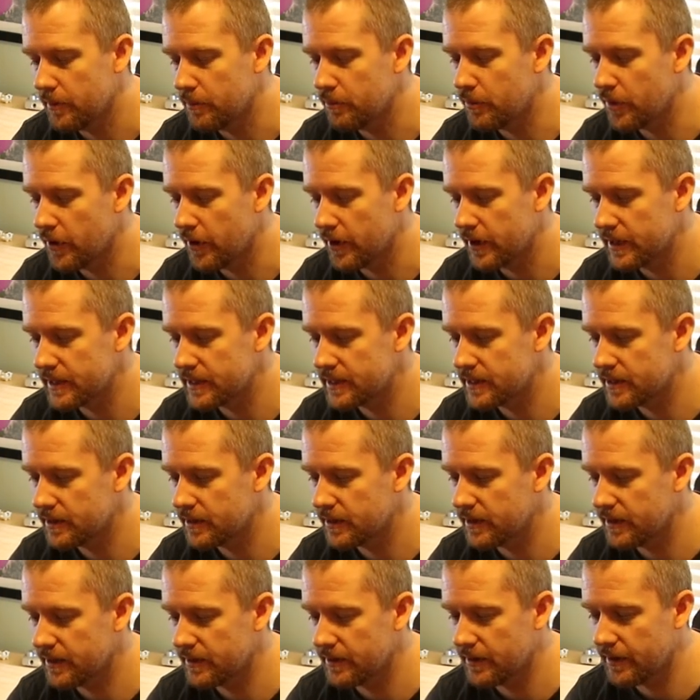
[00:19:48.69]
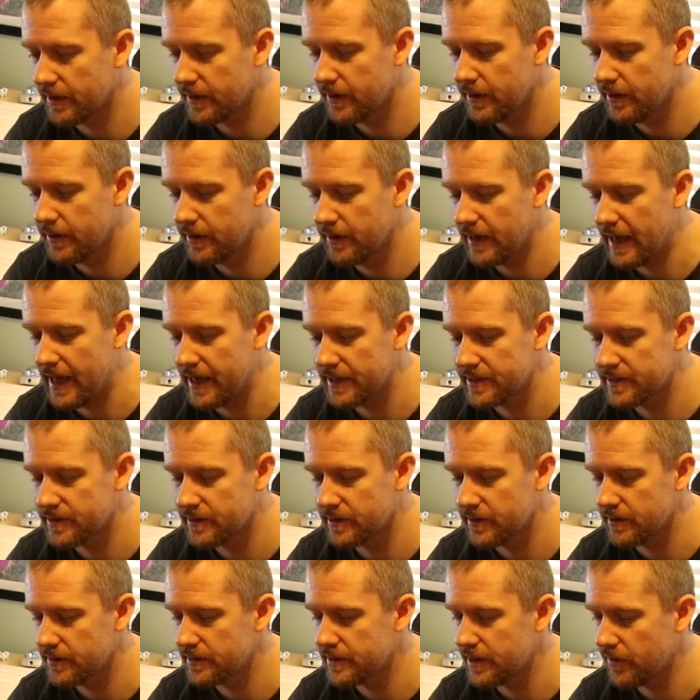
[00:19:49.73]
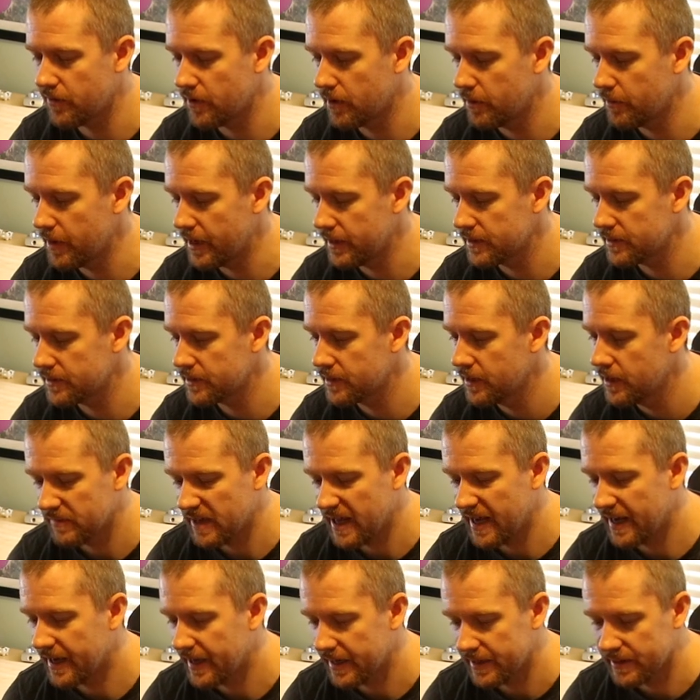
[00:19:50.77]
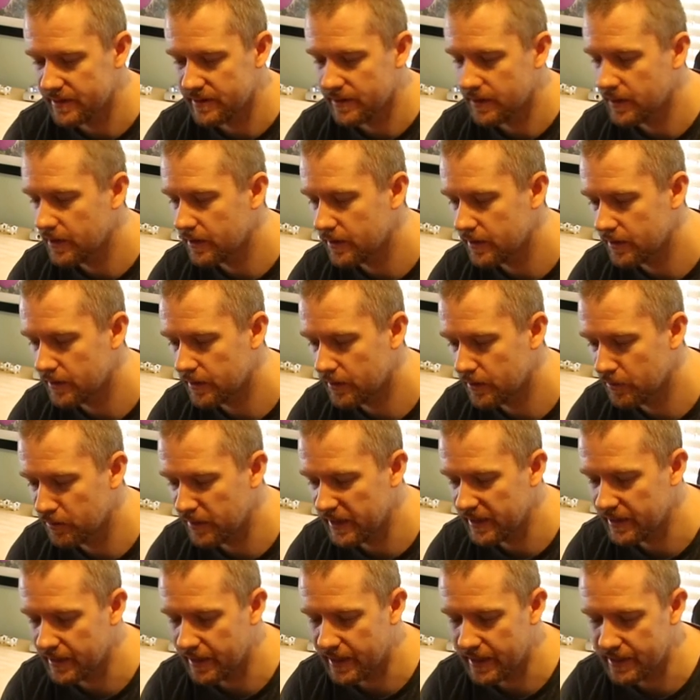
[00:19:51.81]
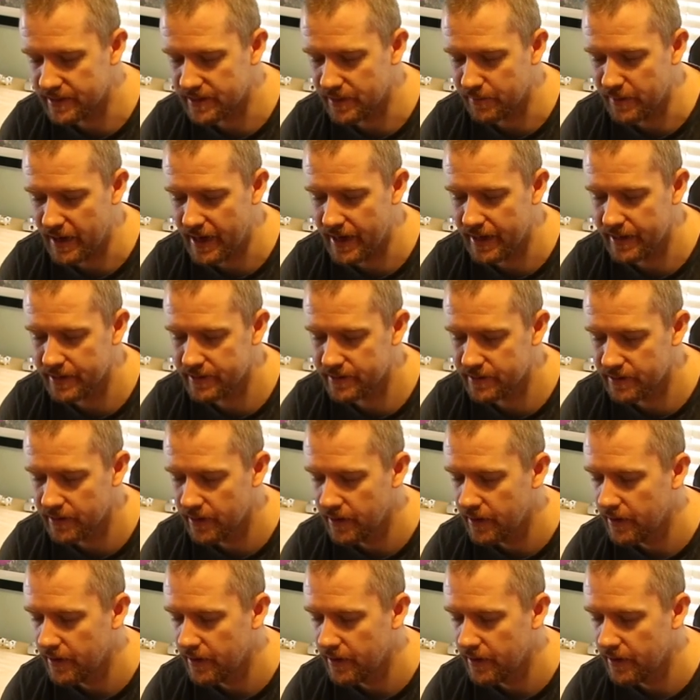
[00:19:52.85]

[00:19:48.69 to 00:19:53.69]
birds in the last several months. I got it completely customized.